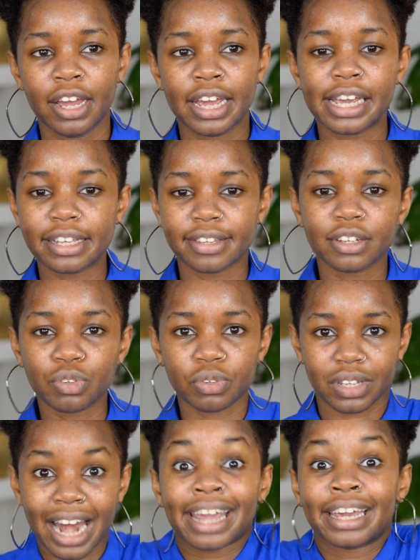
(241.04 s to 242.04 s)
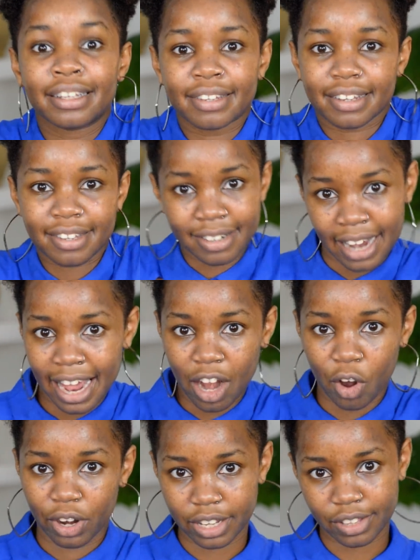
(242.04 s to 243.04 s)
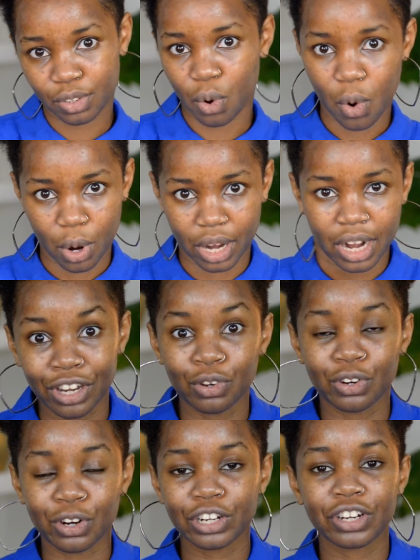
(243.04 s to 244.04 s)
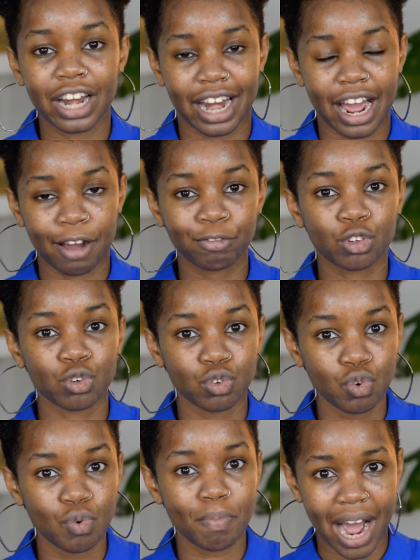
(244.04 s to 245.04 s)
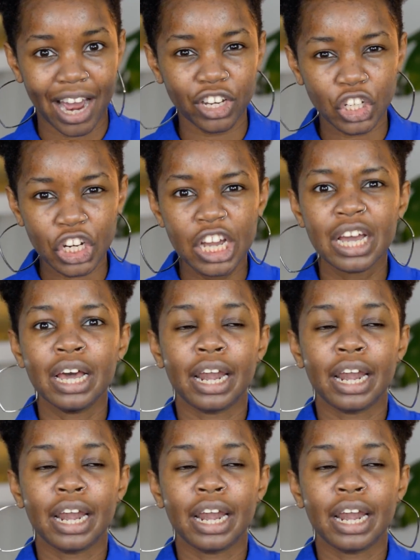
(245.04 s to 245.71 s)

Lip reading: easy to, like, it's a style on its own. You don't really have to do much.